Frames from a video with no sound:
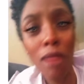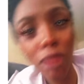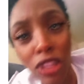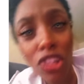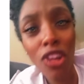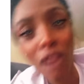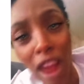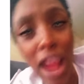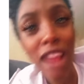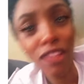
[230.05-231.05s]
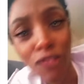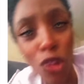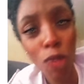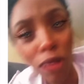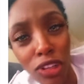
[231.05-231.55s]
Beat your ass if
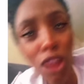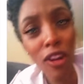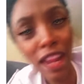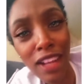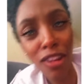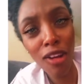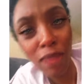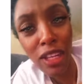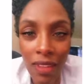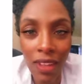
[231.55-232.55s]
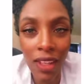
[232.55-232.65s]
you put your hands on me.